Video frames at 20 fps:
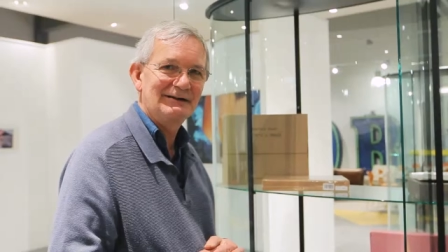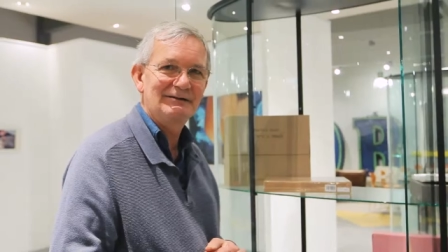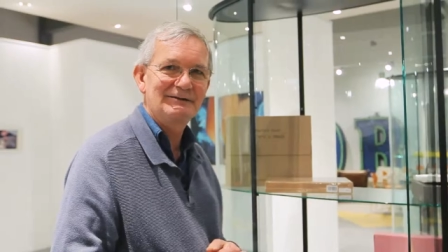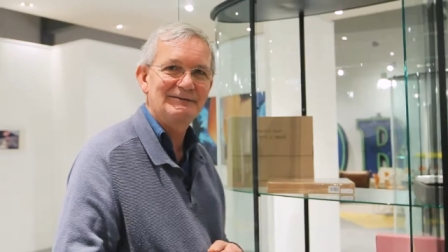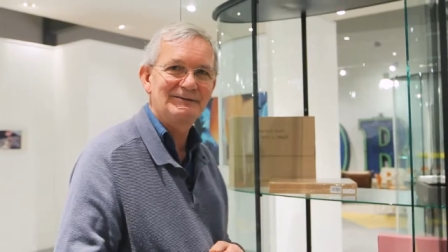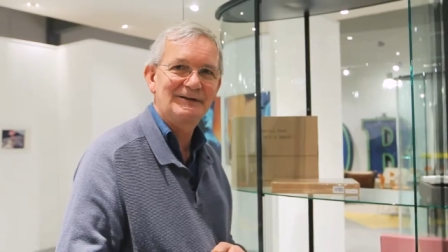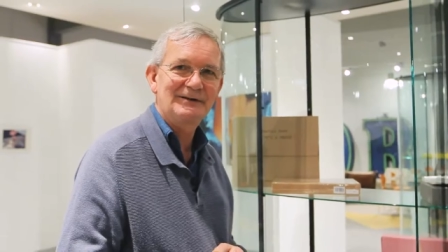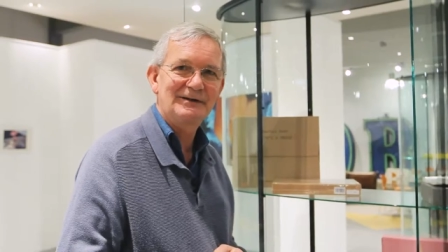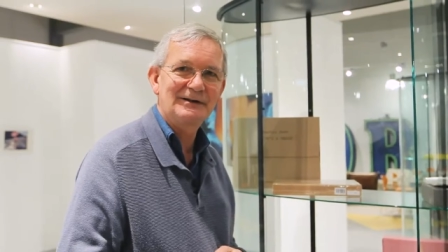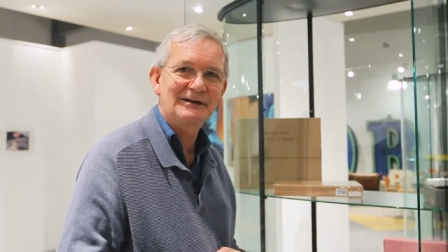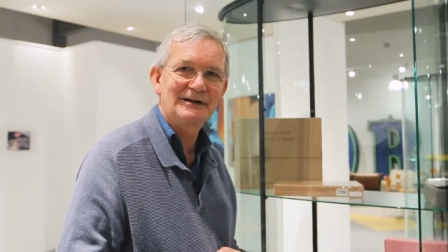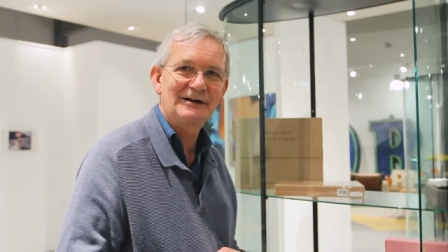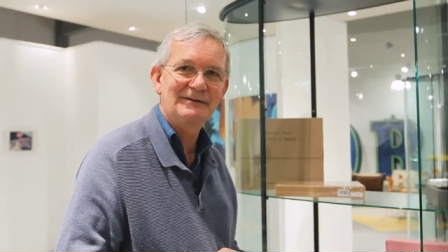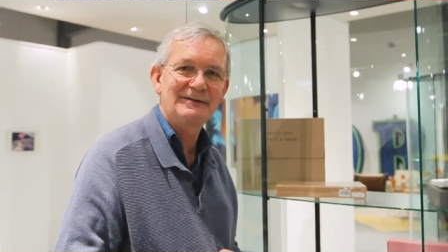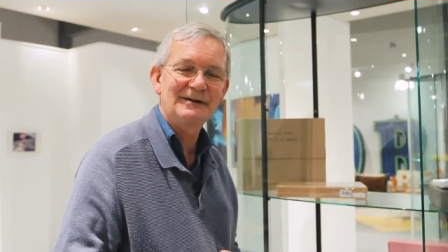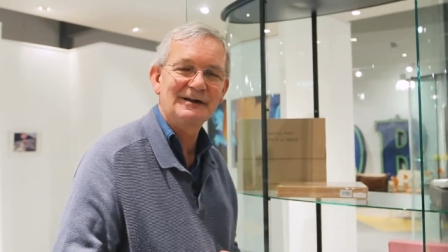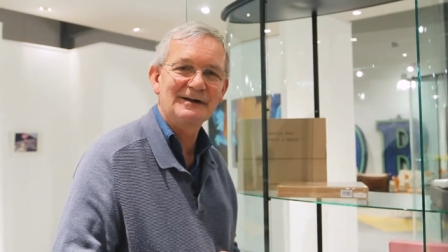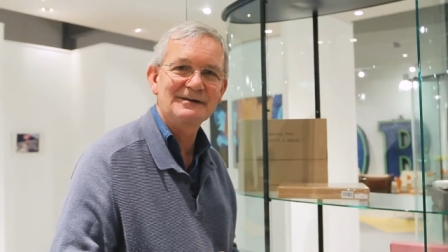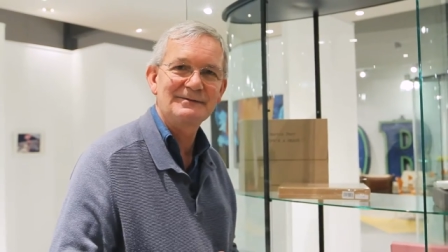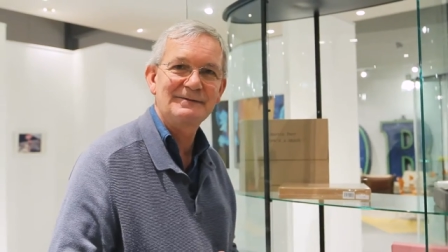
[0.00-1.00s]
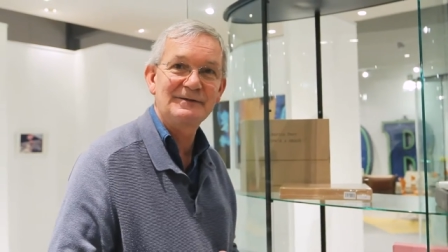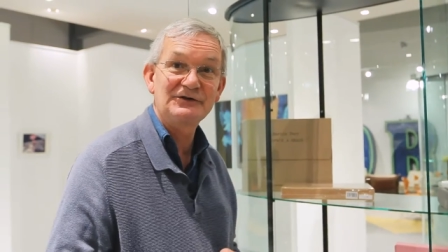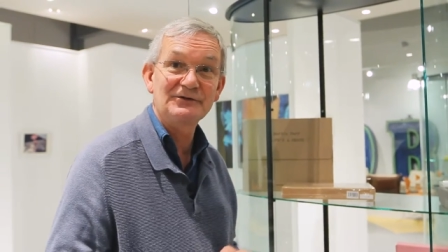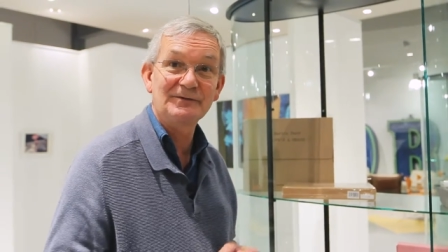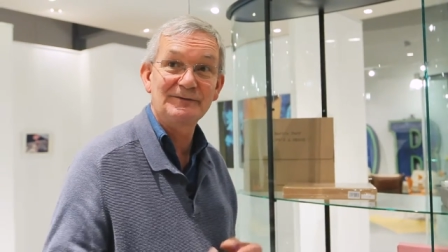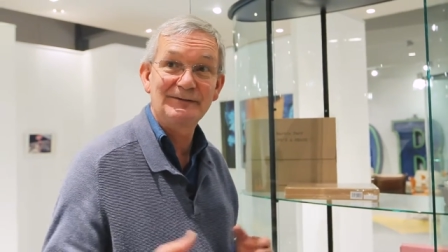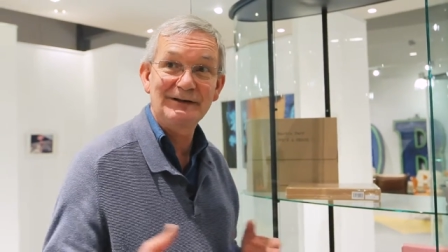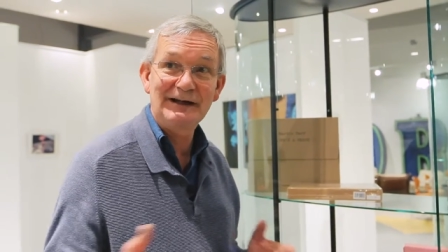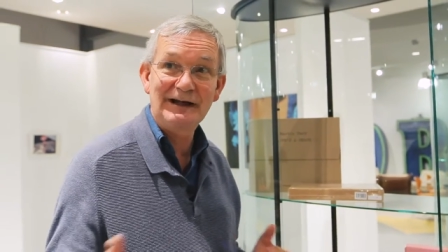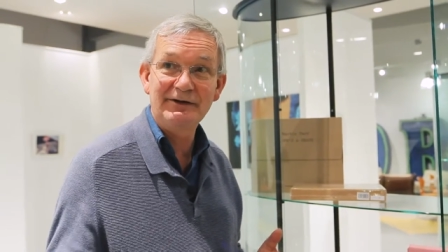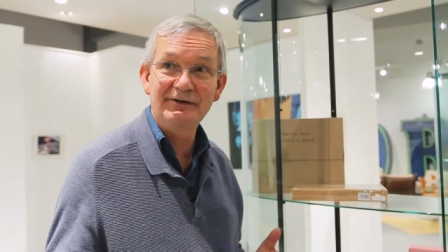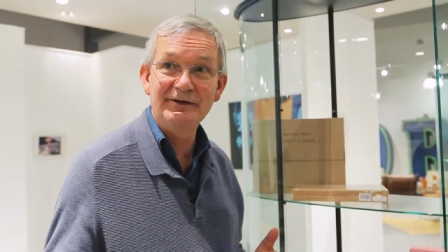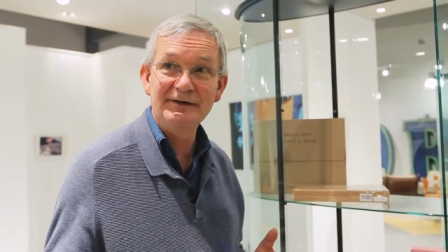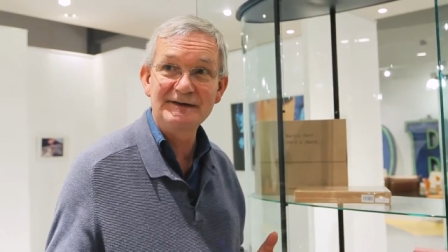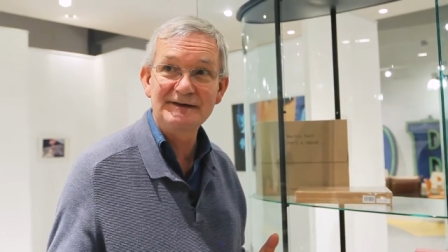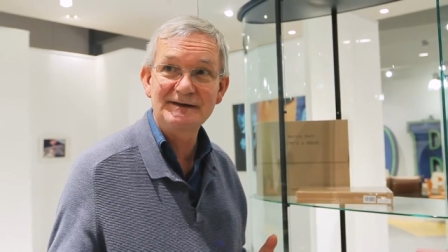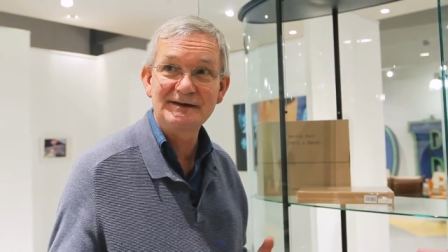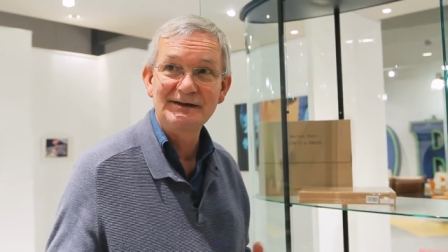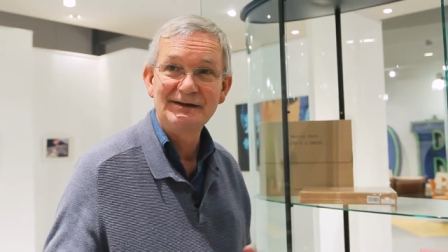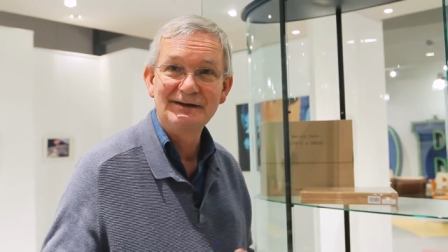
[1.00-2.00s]
would photograph the artificial
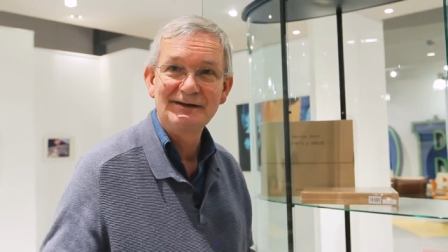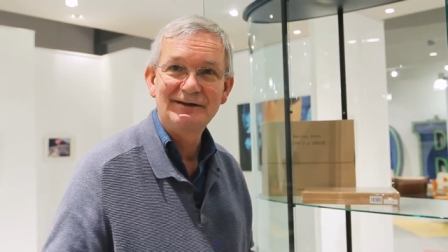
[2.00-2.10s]
flowers